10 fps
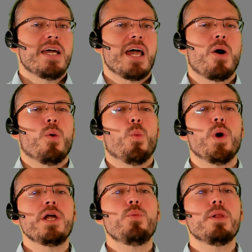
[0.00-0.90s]
Now,
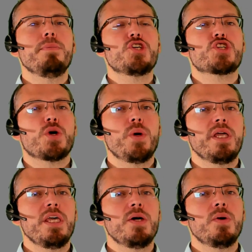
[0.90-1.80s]
what I will be
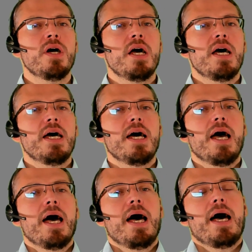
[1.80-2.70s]
showing you,
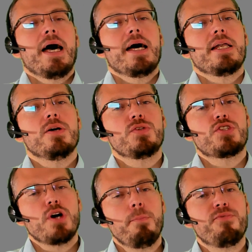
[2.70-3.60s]
those
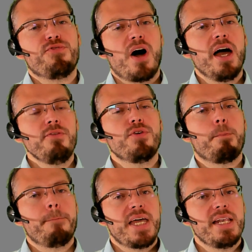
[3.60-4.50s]
top 5
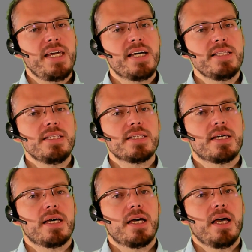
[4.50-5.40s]
opinions,
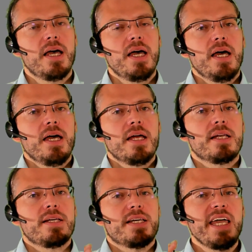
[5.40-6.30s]

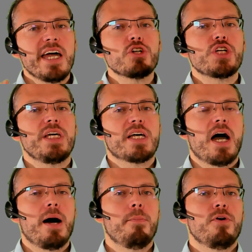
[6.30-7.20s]
they actually
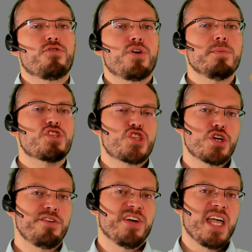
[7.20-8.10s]
come from a
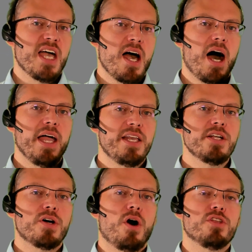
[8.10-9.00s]
survey I
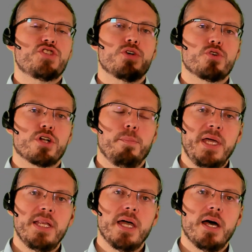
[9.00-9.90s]
did on social
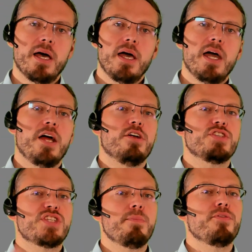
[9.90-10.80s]
media and on
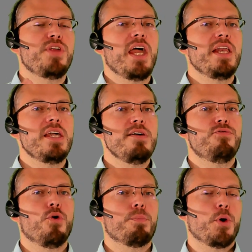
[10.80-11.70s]
some of the NDE
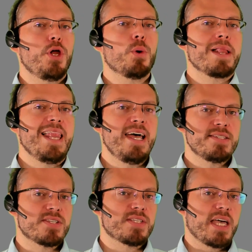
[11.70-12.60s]
4.0
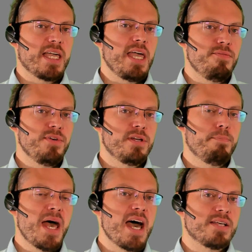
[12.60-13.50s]
classes I gave in the
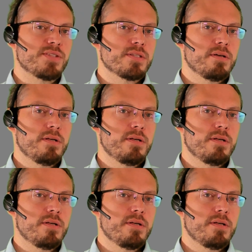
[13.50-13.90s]
past.